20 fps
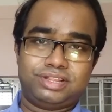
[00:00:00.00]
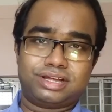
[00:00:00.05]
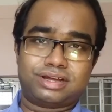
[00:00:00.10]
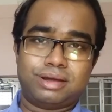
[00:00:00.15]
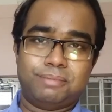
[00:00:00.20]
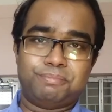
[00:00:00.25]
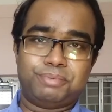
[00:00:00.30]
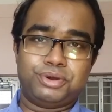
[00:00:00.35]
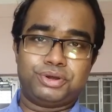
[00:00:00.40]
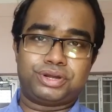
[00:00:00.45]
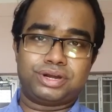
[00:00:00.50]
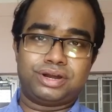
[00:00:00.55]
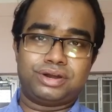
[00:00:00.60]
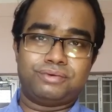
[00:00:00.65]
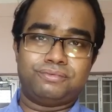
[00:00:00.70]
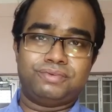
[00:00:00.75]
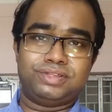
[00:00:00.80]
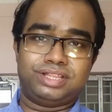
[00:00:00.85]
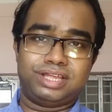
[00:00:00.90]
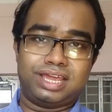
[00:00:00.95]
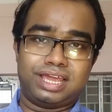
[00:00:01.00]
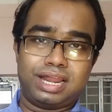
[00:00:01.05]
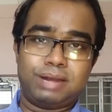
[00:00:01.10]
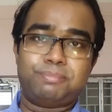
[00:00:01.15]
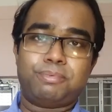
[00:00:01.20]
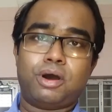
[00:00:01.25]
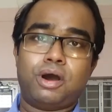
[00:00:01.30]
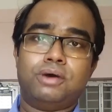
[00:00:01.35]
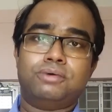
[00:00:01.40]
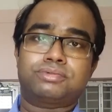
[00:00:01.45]
computer with the help
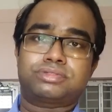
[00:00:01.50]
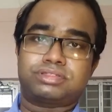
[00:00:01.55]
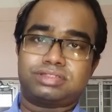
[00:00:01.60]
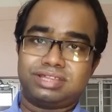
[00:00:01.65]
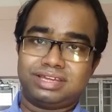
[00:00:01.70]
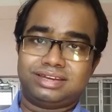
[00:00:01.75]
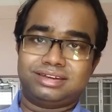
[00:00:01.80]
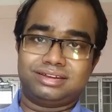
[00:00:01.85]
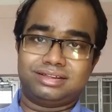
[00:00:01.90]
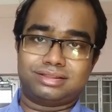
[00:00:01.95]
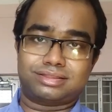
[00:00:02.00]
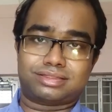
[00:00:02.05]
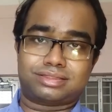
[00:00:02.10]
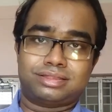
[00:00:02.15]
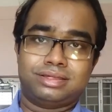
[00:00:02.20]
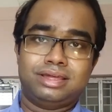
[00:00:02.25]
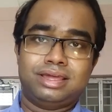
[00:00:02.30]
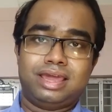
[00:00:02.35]
of signals.